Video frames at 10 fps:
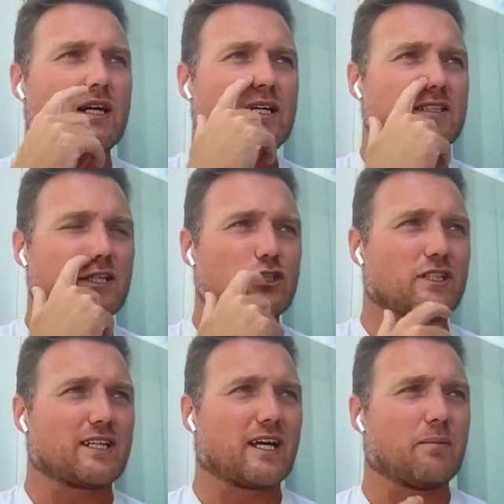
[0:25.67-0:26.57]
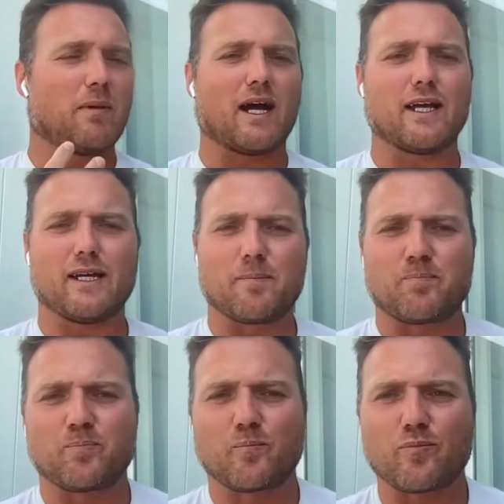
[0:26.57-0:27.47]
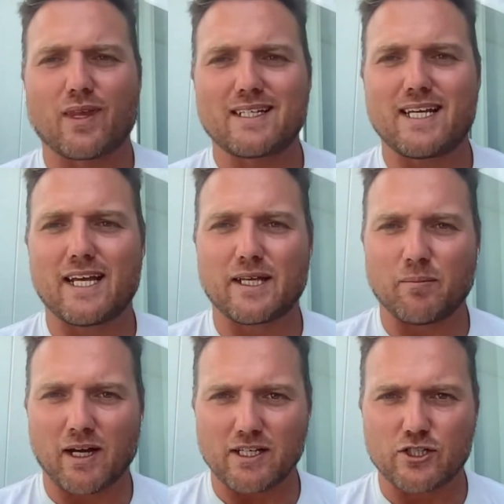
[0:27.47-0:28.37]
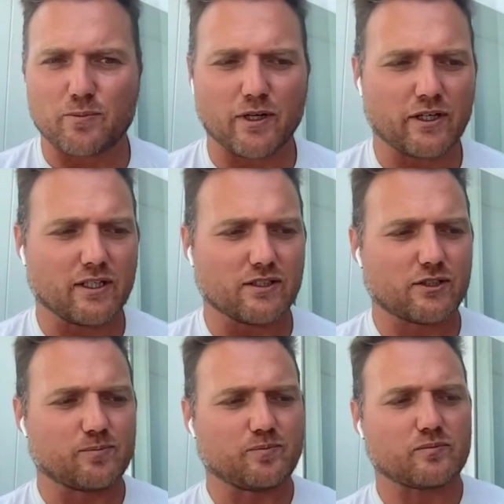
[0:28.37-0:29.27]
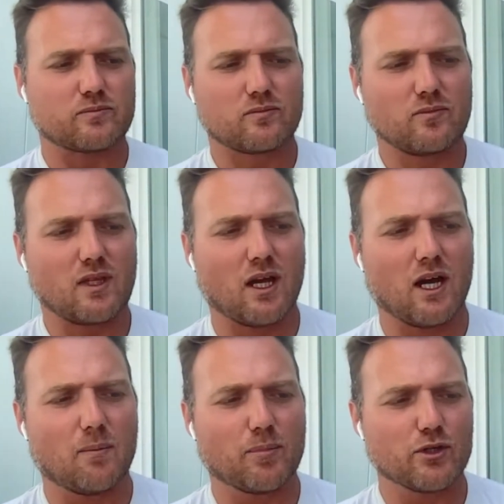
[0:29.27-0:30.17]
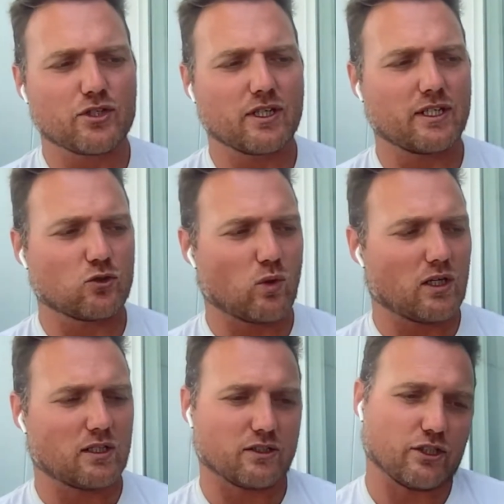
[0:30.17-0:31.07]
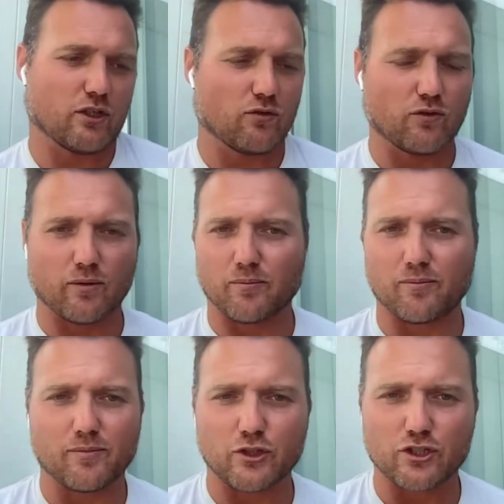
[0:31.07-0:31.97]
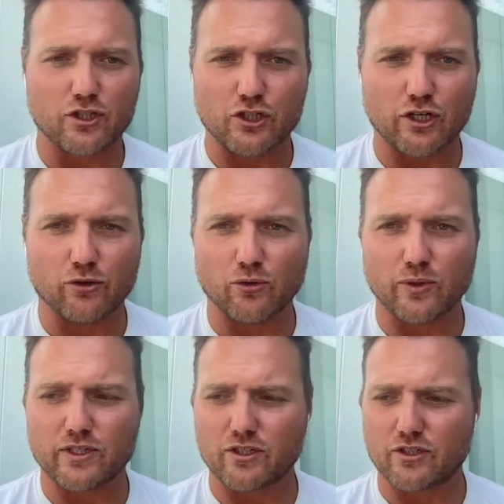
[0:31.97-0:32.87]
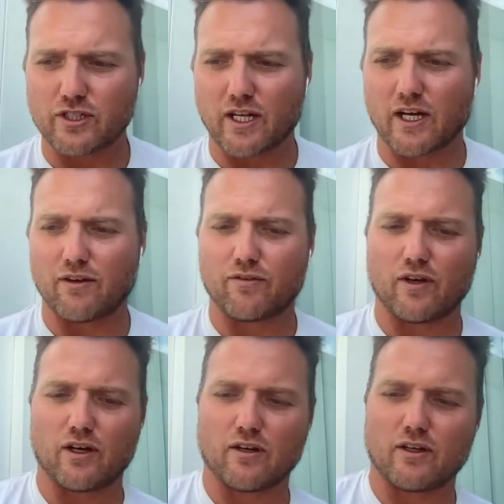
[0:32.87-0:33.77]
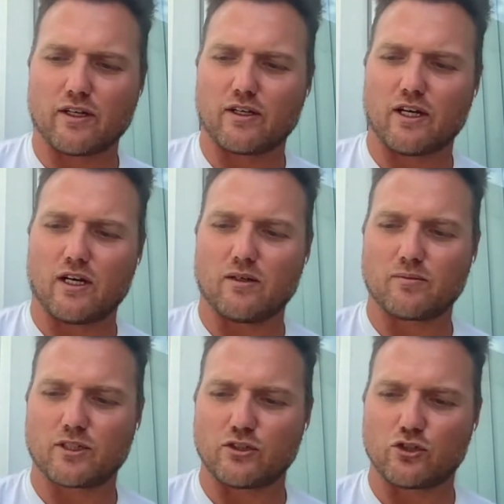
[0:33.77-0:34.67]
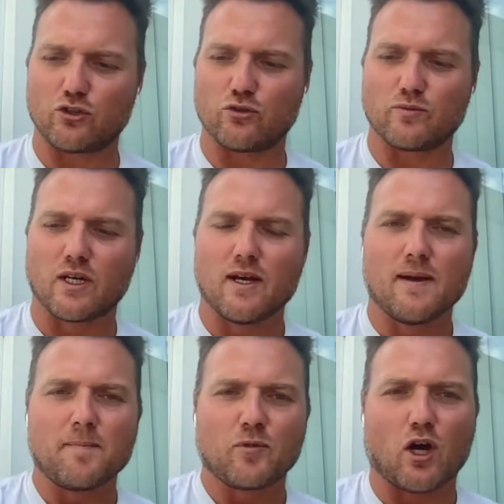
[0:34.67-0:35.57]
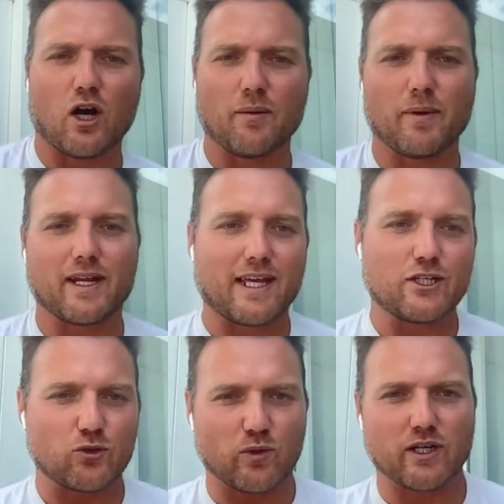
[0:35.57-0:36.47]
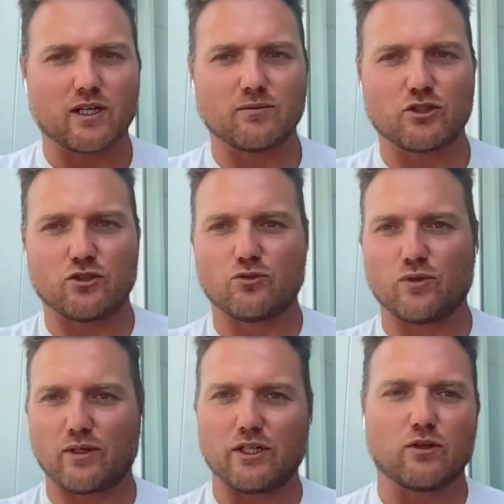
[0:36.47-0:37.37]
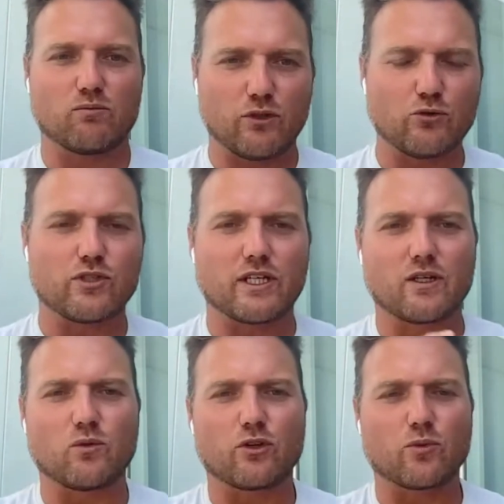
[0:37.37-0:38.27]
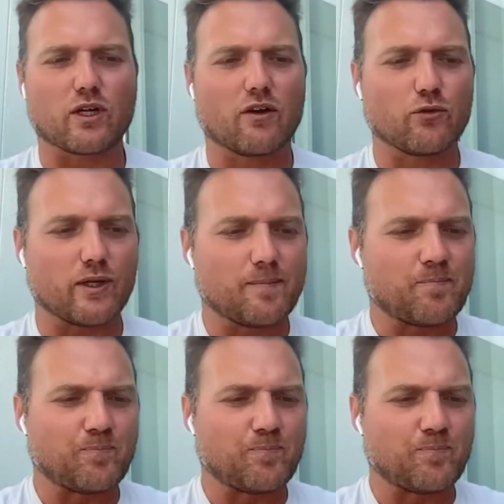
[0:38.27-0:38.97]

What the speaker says: essentially kind of my take and my experience. Personally, as well as, from just the general research that I've consumed on medication when it comes to, using it with recovery.